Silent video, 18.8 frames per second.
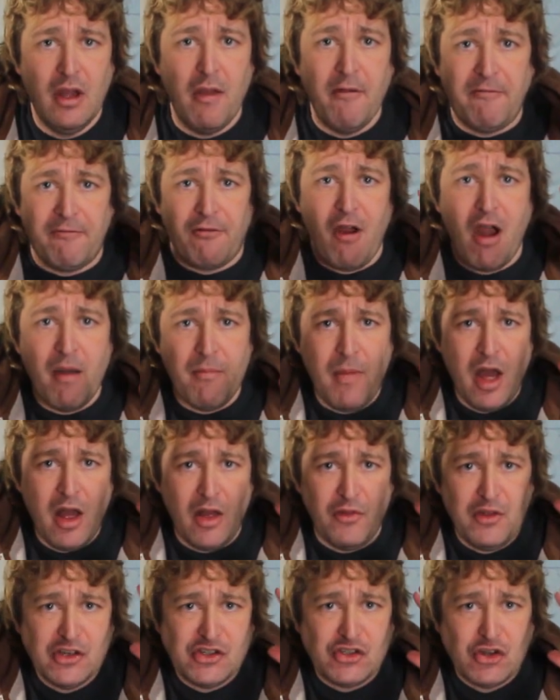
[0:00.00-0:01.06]
from
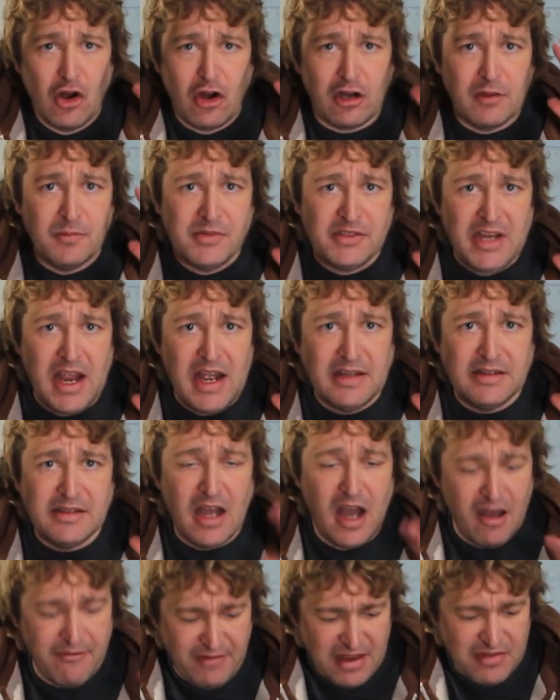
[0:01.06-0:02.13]
the circumstance
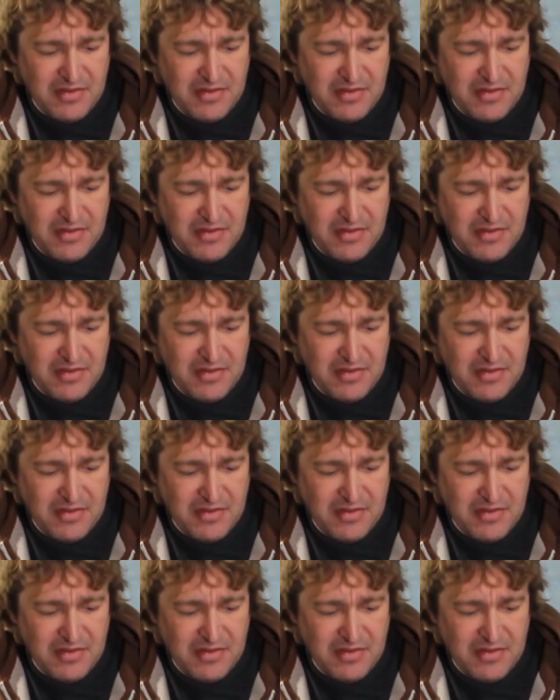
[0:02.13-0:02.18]
of,